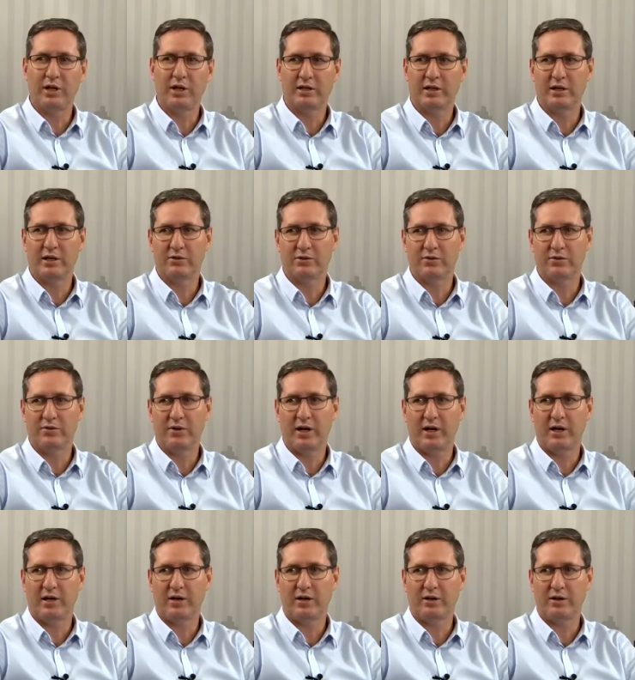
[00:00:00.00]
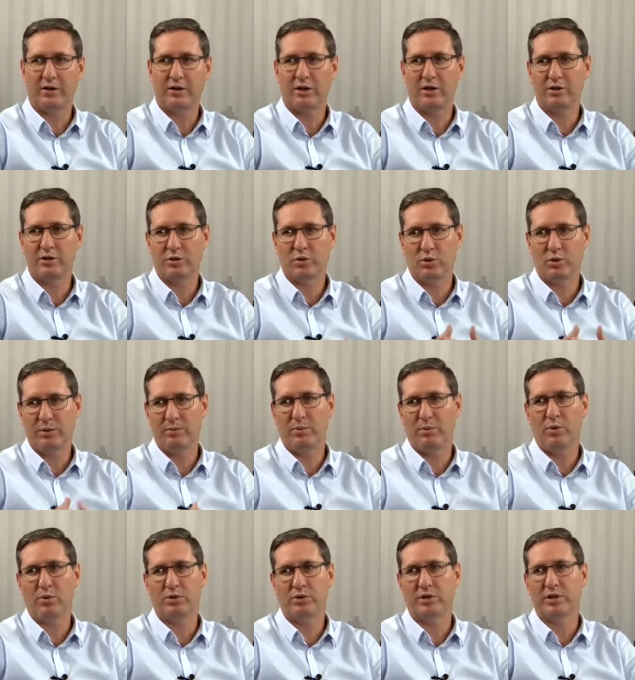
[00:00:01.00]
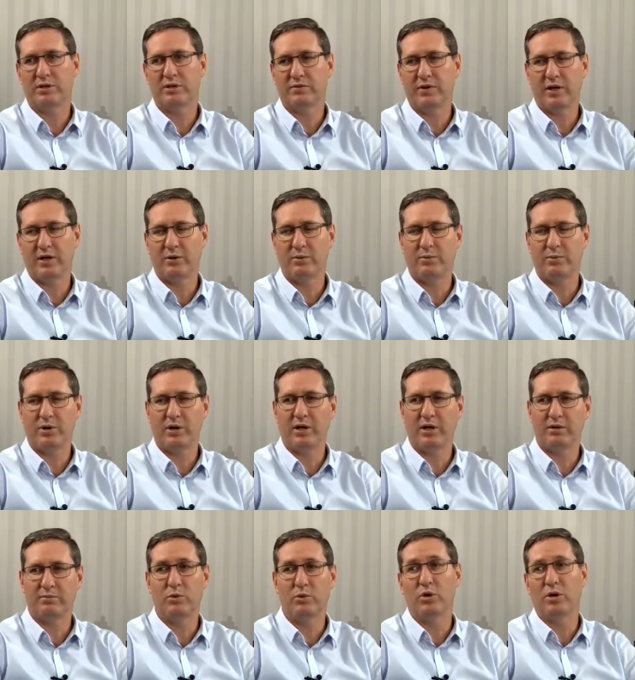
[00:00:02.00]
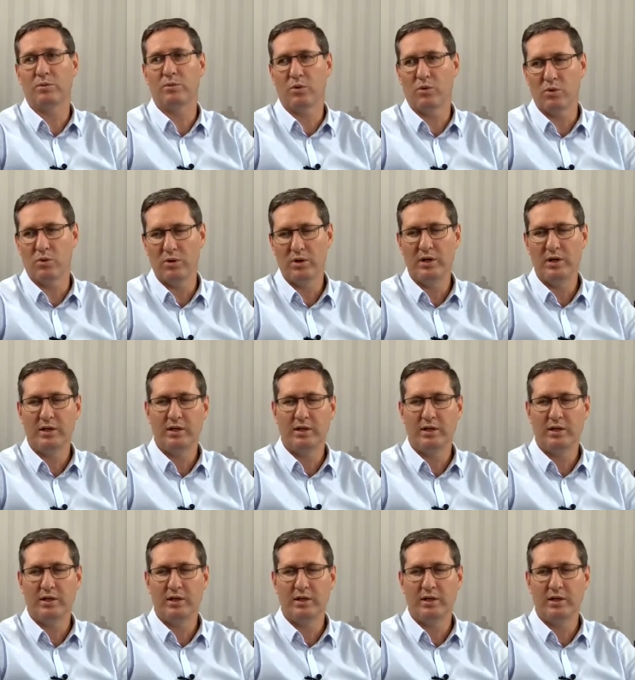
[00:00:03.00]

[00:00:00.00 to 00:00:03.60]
that gets refined at the coast or imported as final product, more and more,